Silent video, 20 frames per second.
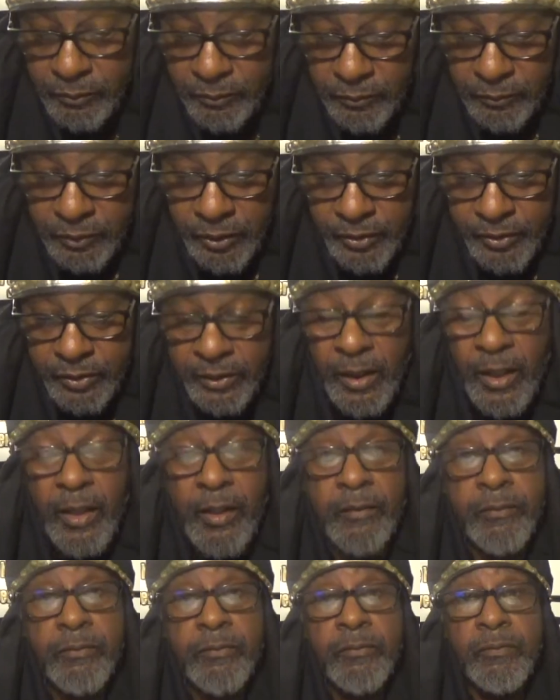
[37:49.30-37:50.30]
You just
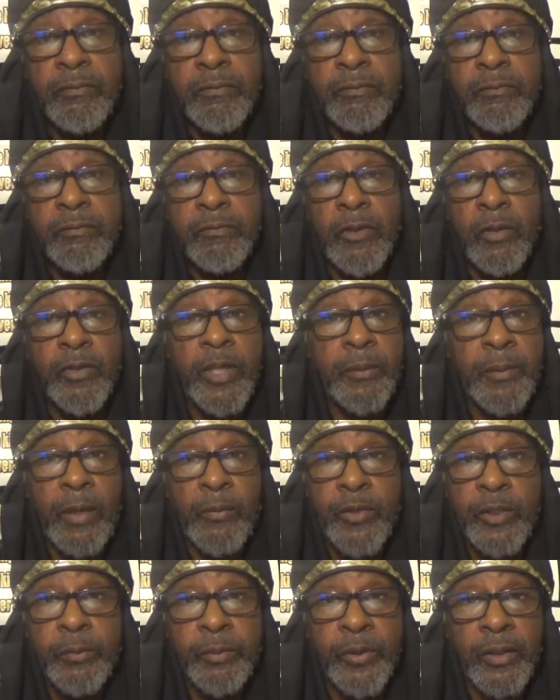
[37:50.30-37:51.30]
said, your name not
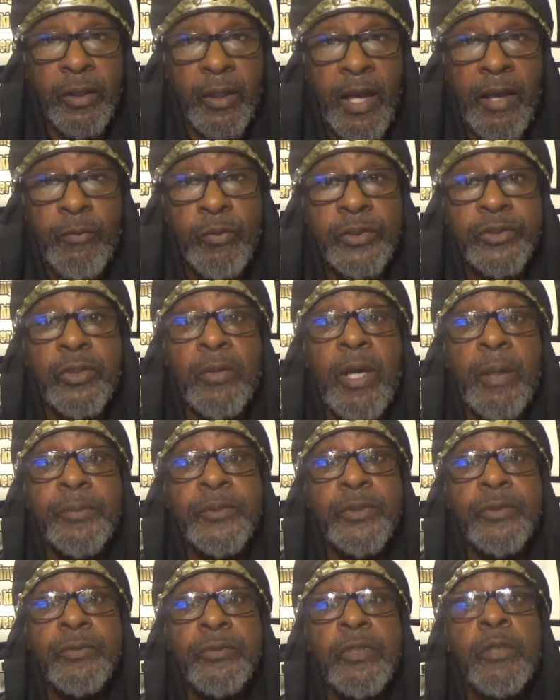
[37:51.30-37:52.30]
written in the book of life, what's going to
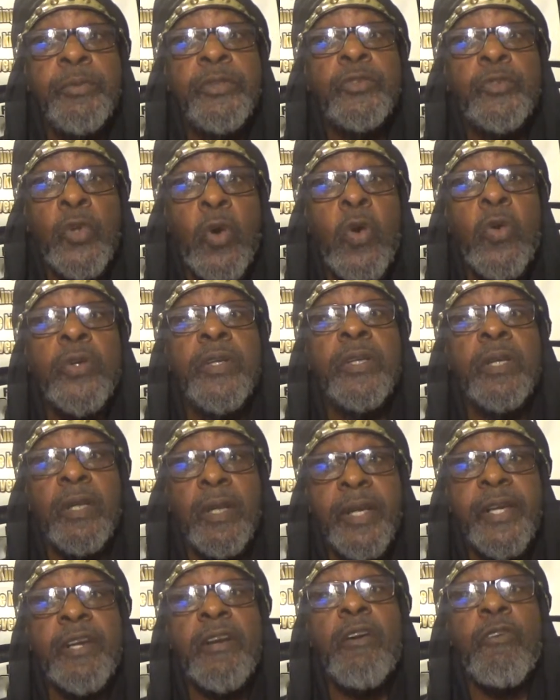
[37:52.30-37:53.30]
happen to you? You're going to be thrown in the
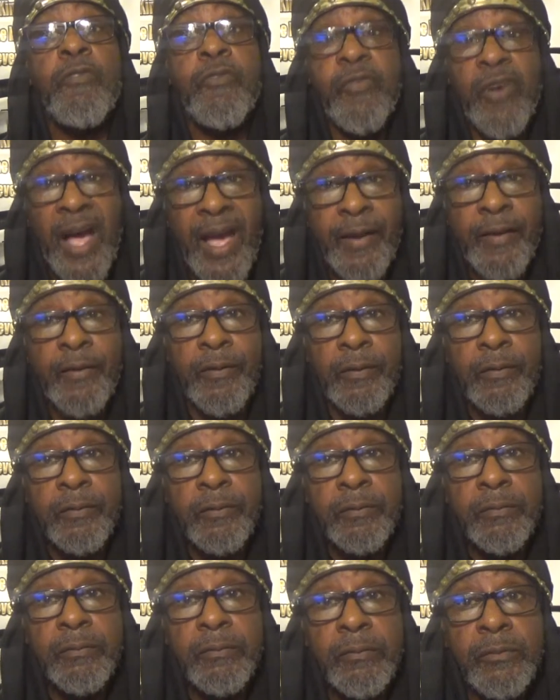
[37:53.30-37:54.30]
lake of fire.
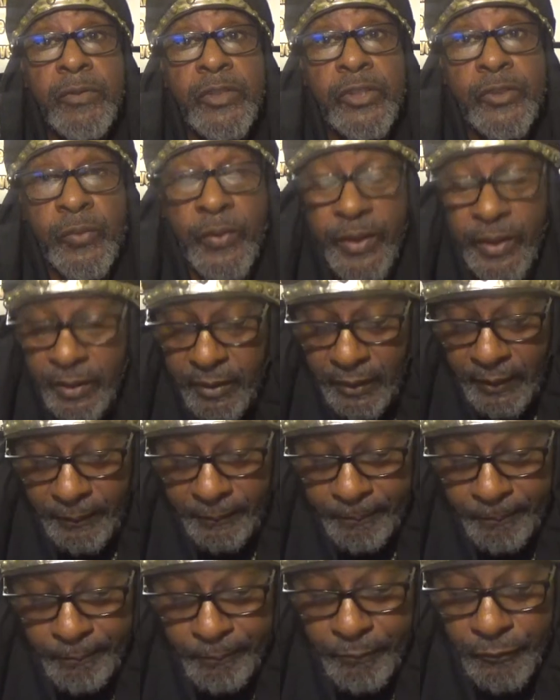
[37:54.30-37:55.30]
We just read that.
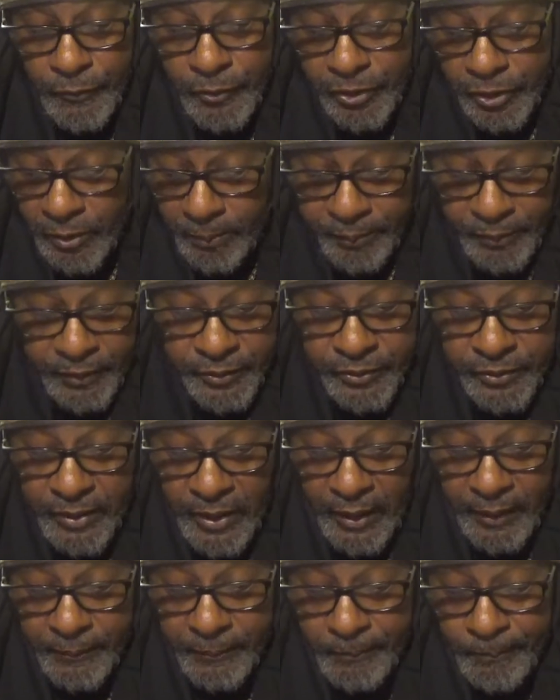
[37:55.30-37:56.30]
Simple as
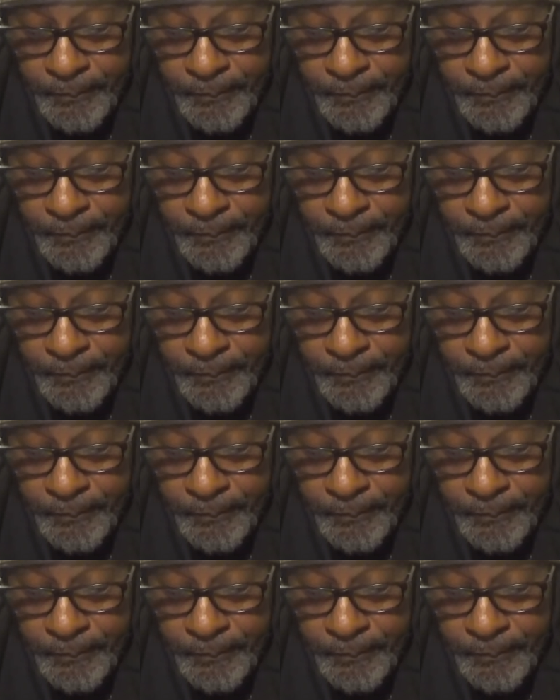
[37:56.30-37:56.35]
that.